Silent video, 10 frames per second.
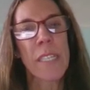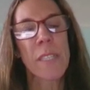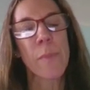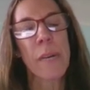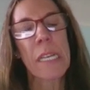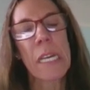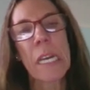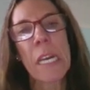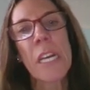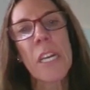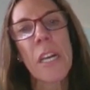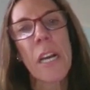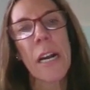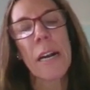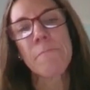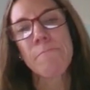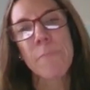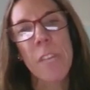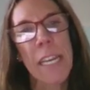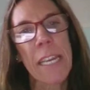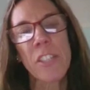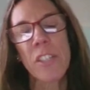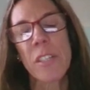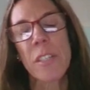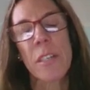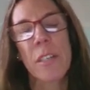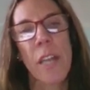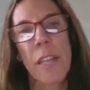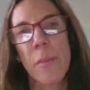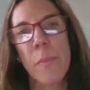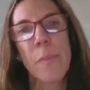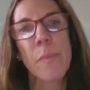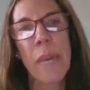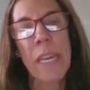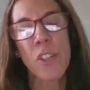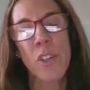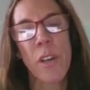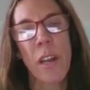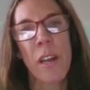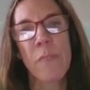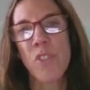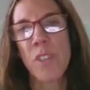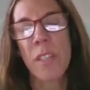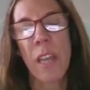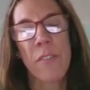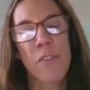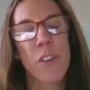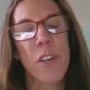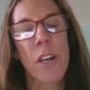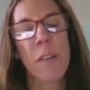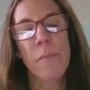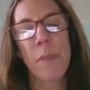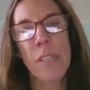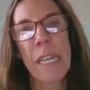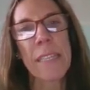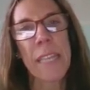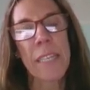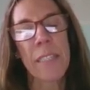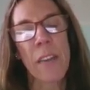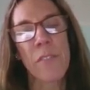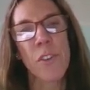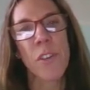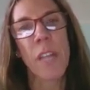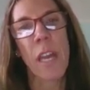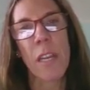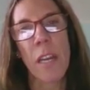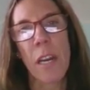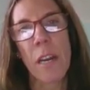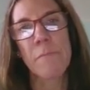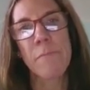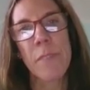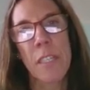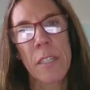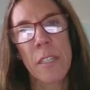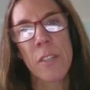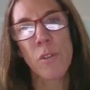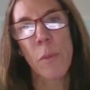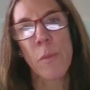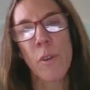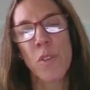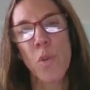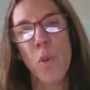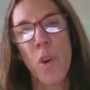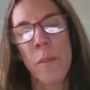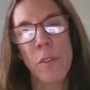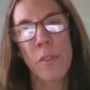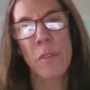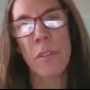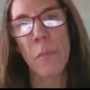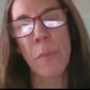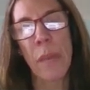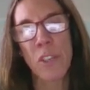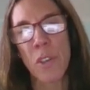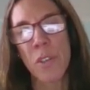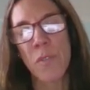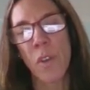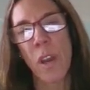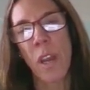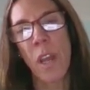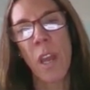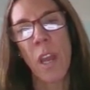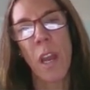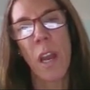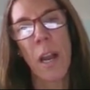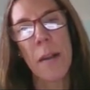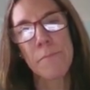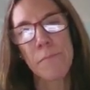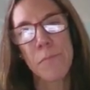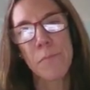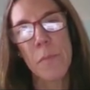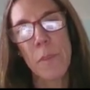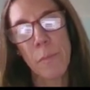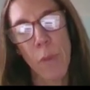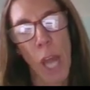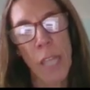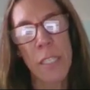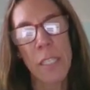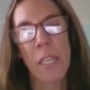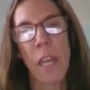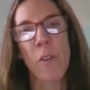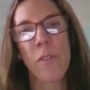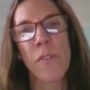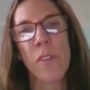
But again, just another picture just after about 10 days after that Eta tropical storm. Those are some pictures from plots in our field